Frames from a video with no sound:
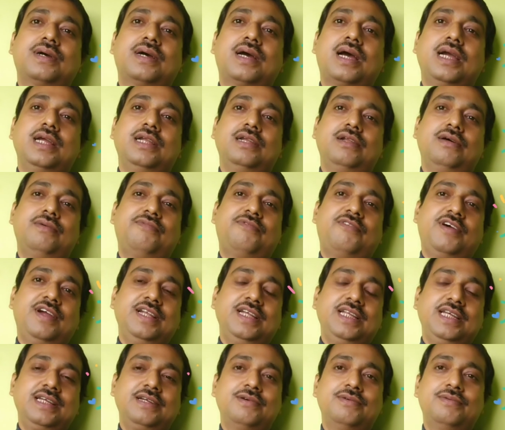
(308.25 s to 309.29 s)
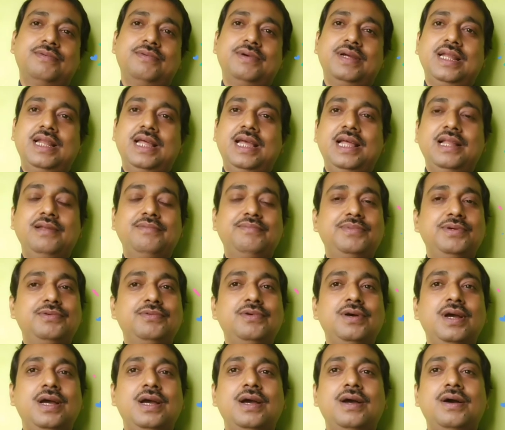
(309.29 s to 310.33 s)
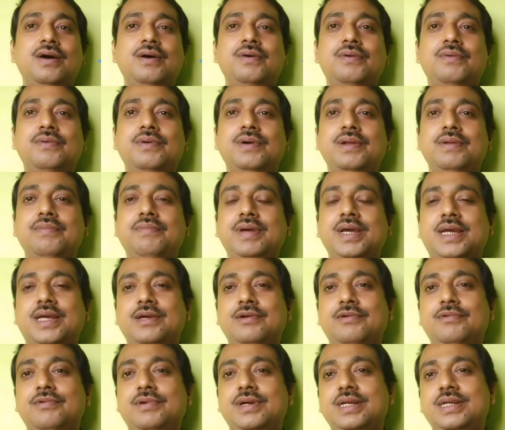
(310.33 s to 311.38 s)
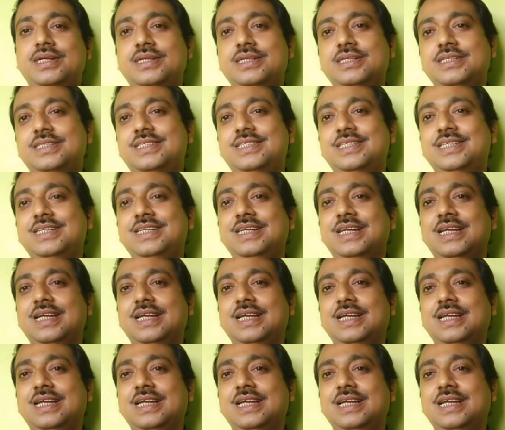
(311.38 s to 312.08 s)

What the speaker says: Kind of finding will help you, will make you interested